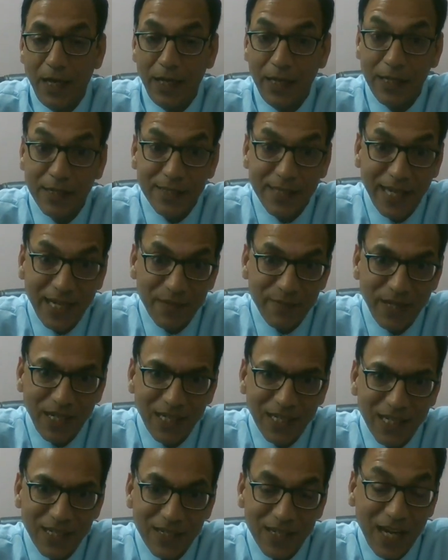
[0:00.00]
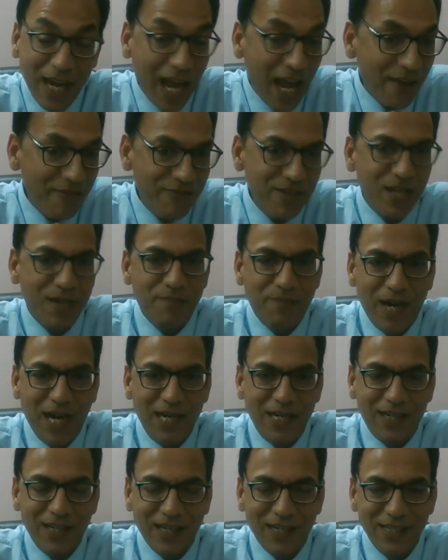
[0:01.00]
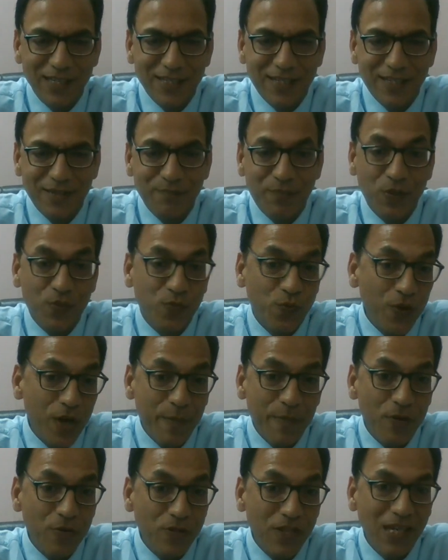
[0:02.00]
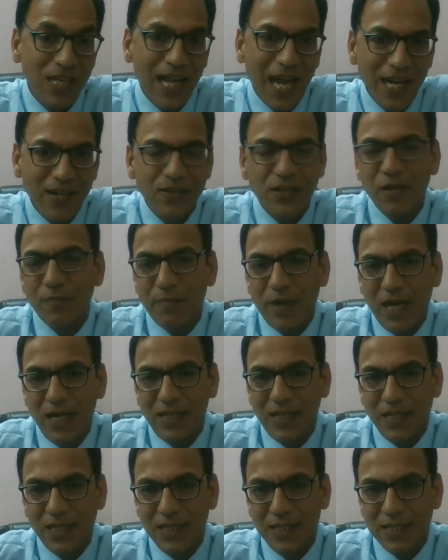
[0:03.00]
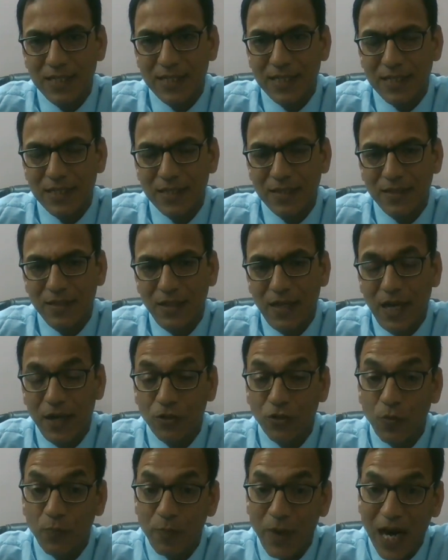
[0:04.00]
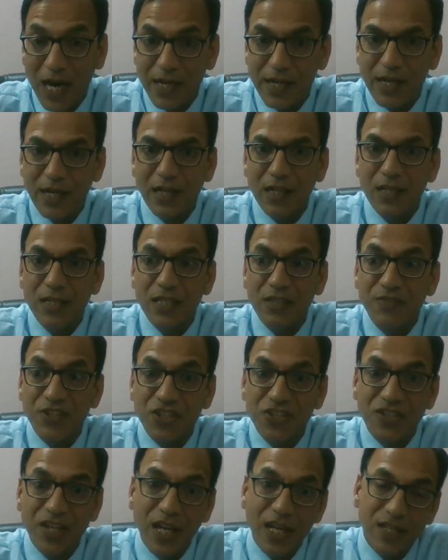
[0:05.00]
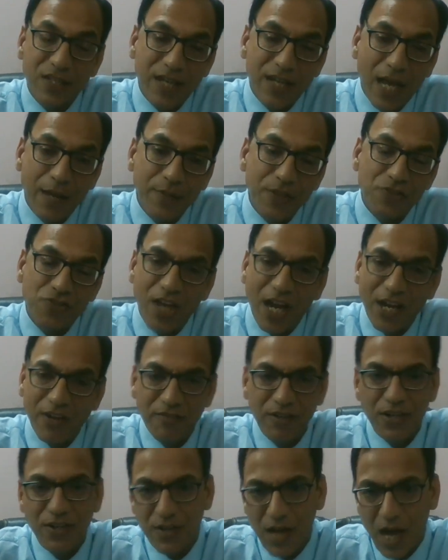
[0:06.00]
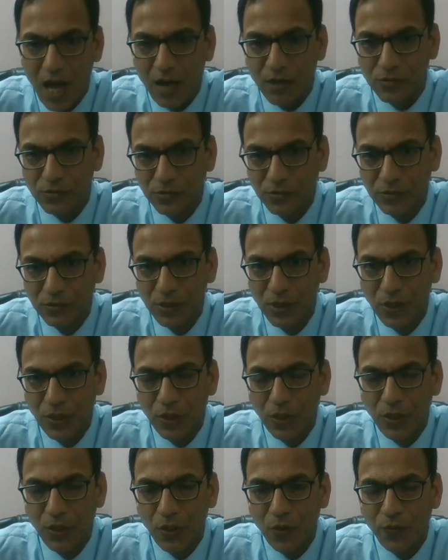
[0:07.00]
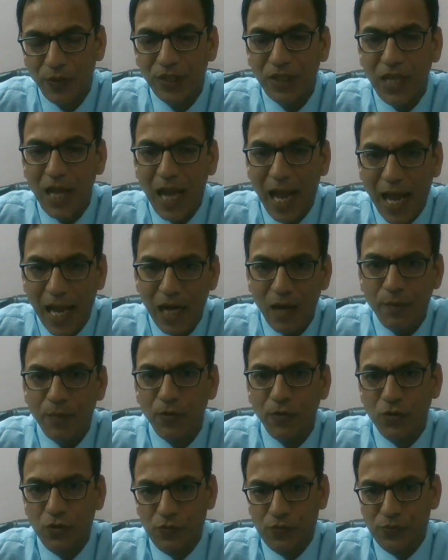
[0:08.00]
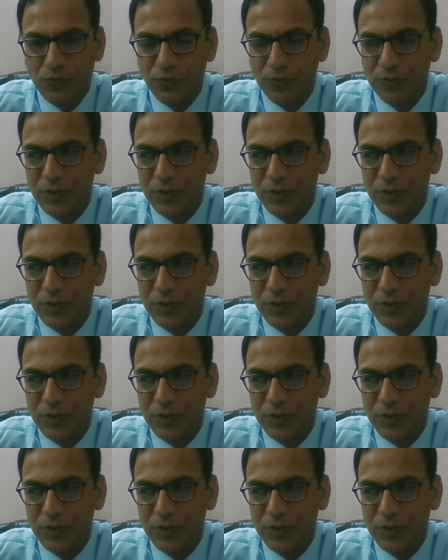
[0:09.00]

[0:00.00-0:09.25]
In sedimentation, heavier particles, but what about the lighter particles? The particles which takes time in settling down, with the help of